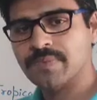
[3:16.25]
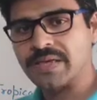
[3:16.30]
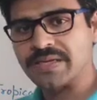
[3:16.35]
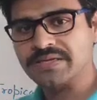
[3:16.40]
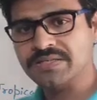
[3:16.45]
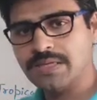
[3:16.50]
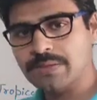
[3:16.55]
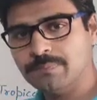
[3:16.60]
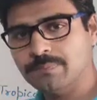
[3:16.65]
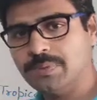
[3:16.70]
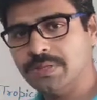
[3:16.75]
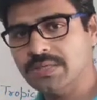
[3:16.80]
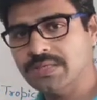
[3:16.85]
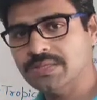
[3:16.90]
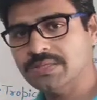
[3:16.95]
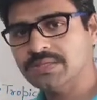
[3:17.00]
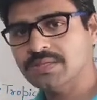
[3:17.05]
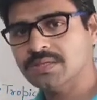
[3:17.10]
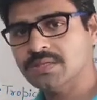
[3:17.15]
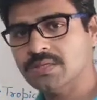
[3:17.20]
Example
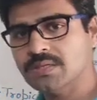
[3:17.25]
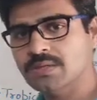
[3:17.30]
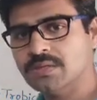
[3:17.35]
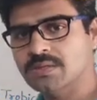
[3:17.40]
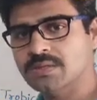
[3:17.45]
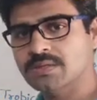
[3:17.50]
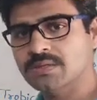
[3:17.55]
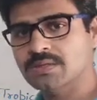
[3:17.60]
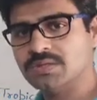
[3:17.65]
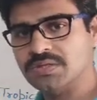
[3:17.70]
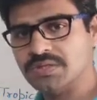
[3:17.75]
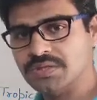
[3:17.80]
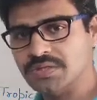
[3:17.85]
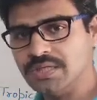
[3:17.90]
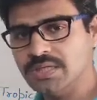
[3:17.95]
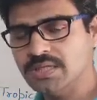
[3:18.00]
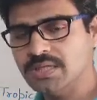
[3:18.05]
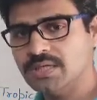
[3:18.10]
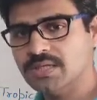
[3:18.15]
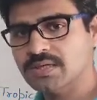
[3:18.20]
is
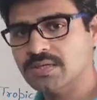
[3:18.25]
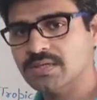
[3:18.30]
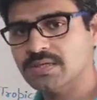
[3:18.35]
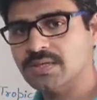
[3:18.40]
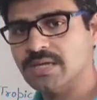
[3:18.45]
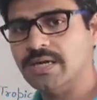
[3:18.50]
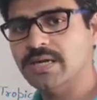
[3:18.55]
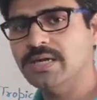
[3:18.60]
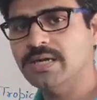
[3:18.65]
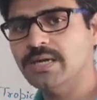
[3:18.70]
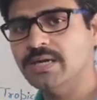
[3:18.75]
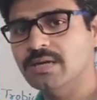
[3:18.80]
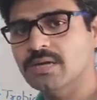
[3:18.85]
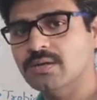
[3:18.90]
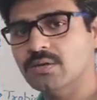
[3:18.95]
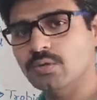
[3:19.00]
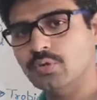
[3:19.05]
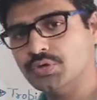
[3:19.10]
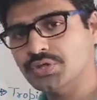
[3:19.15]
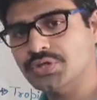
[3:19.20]
sea and
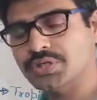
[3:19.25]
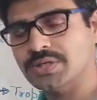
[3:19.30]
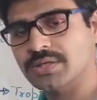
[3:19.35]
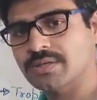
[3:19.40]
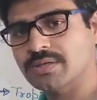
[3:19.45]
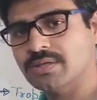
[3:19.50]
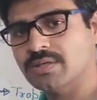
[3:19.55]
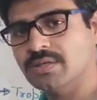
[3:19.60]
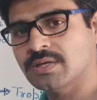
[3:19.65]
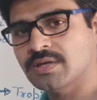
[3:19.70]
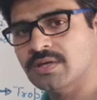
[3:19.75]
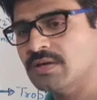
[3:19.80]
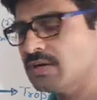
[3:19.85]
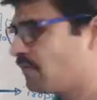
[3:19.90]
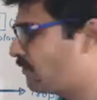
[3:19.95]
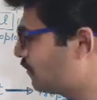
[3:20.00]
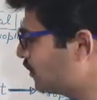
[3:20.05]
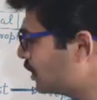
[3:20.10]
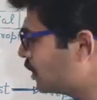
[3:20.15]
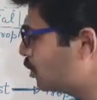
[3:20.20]
ocean.
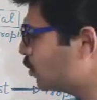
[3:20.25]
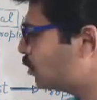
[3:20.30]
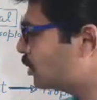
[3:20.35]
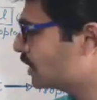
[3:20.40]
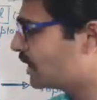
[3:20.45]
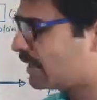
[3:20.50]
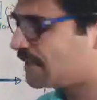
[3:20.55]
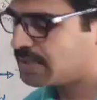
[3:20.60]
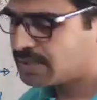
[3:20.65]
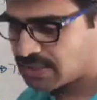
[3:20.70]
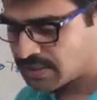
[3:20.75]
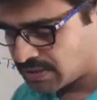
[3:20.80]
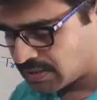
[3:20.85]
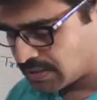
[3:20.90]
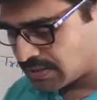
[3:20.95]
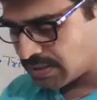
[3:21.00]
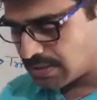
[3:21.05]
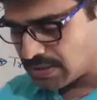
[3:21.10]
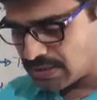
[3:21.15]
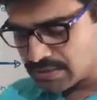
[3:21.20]
We know that
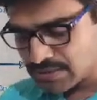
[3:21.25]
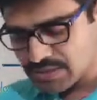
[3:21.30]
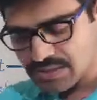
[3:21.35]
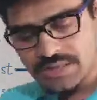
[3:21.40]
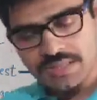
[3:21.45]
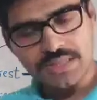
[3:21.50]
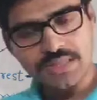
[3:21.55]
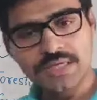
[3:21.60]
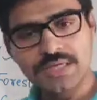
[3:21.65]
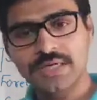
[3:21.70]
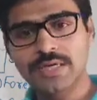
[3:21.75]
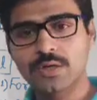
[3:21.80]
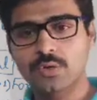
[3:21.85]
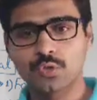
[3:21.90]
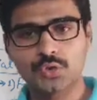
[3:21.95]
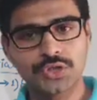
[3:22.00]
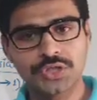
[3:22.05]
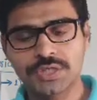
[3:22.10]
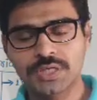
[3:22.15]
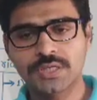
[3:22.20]
in sea and
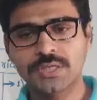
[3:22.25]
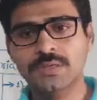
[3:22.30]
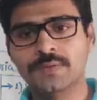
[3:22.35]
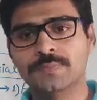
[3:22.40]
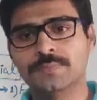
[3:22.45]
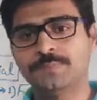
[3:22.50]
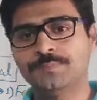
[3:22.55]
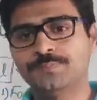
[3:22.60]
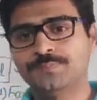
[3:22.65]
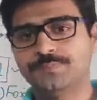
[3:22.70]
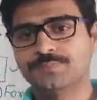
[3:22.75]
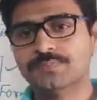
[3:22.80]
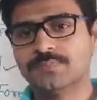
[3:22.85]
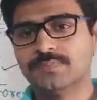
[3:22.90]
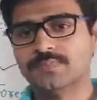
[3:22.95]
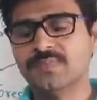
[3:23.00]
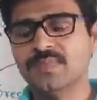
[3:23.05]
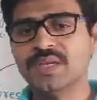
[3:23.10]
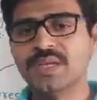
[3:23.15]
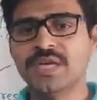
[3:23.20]
ocean,
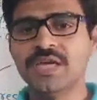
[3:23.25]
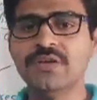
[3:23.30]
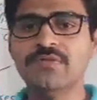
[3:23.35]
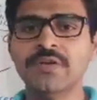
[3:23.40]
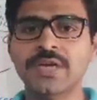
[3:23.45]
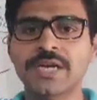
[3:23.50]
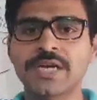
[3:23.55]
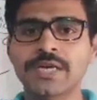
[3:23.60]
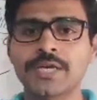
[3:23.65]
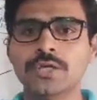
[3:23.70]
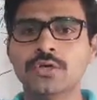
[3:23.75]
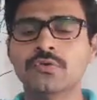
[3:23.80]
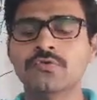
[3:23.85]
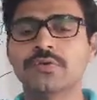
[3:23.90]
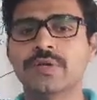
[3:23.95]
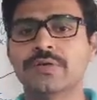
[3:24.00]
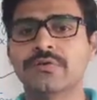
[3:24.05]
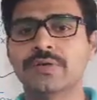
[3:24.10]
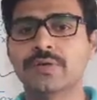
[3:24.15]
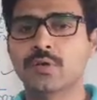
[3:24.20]
a variety
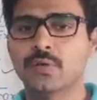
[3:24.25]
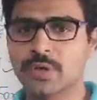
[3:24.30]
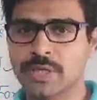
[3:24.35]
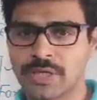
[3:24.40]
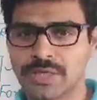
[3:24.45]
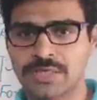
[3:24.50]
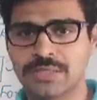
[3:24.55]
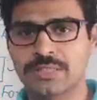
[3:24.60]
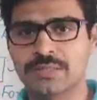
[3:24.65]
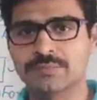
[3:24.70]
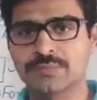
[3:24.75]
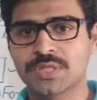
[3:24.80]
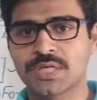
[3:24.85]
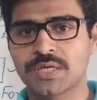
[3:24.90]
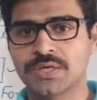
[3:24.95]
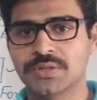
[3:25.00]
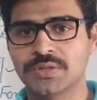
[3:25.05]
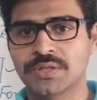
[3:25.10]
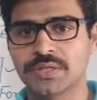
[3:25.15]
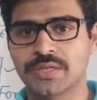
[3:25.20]
of living organisms
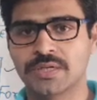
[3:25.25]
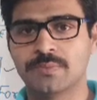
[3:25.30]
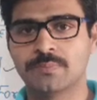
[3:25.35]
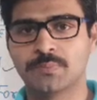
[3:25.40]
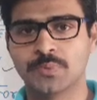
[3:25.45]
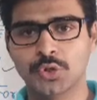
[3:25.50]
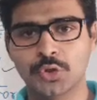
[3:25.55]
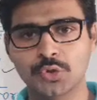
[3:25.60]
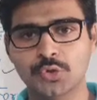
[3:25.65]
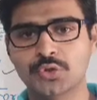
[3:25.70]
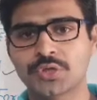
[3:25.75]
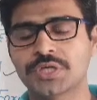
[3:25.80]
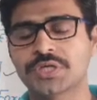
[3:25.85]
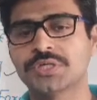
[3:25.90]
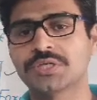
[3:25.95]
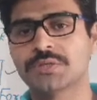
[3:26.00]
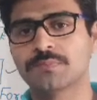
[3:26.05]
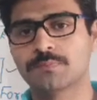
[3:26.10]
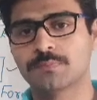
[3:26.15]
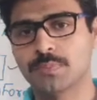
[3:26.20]
are there,
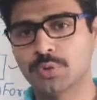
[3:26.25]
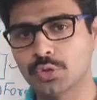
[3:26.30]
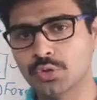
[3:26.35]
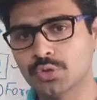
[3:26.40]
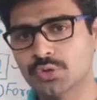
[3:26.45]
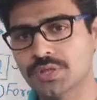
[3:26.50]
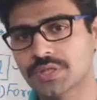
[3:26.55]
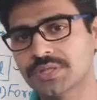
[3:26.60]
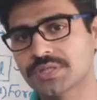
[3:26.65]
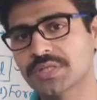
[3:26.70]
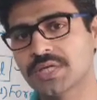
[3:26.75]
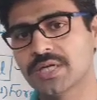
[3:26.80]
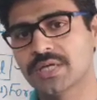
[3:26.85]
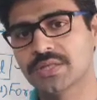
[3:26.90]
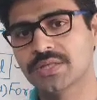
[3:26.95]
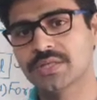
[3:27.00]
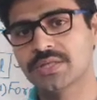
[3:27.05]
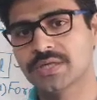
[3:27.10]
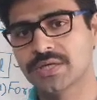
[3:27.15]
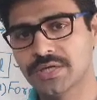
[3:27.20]
producers
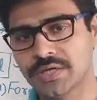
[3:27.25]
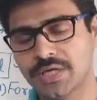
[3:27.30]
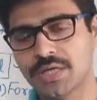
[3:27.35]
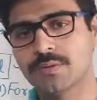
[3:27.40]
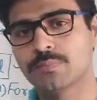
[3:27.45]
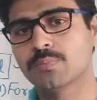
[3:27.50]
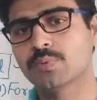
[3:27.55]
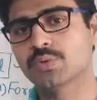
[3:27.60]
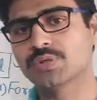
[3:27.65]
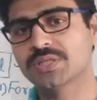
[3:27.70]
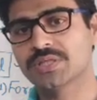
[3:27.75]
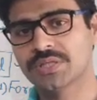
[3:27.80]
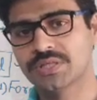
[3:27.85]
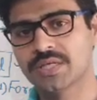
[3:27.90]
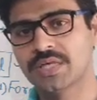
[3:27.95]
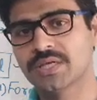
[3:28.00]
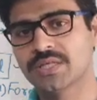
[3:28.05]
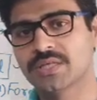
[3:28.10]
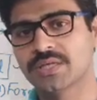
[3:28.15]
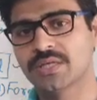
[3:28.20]
are there,
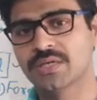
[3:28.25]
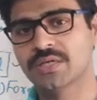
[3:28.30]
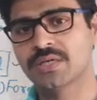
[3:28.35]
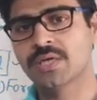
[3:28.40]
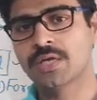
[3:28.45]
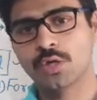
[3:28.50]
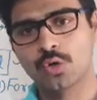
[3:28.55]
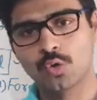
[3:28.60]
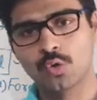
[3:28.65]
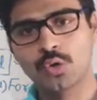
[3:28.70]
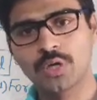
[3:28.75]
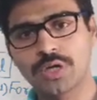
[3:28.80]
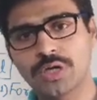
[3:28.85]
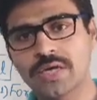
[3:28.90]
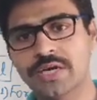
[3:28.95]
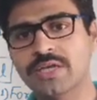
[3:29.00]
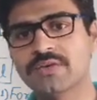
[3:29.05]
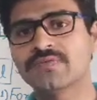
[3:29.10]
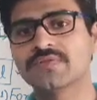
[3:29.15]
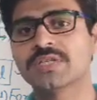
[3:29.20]
decomposers are there,
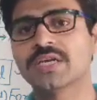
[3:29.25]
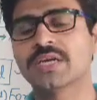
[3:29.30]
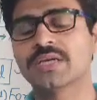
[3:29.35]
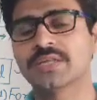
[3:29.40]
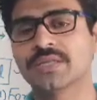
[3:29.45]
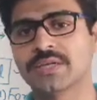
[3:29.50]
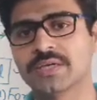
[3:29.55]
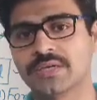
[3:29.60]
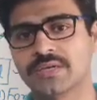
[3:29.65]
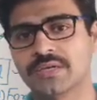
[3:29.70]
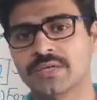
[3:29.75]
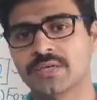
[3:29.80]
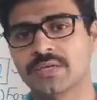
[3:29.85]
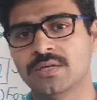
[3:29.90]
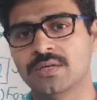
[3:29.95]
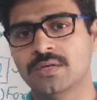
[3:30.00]
coral reefs are there.